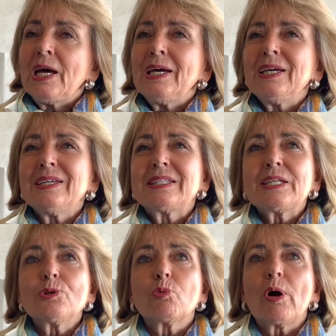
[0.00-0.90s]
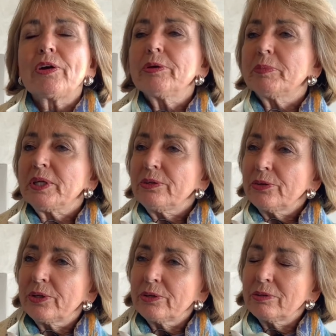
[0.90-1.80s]
It didn't worry me.
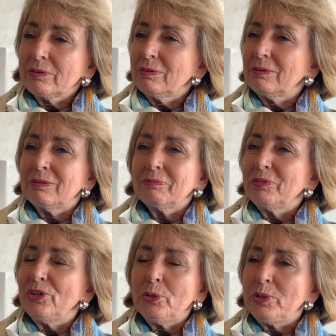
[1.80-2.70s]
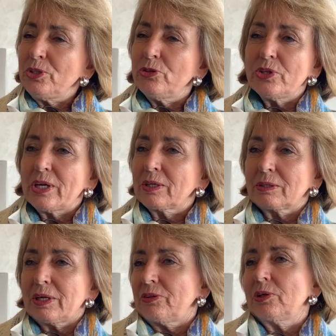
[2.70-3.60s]
When you're young,
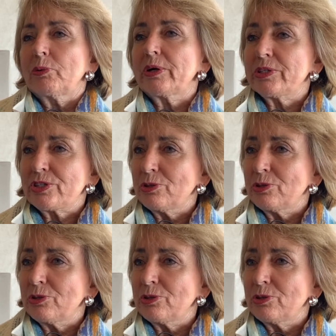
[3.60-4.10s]
nothing worries you.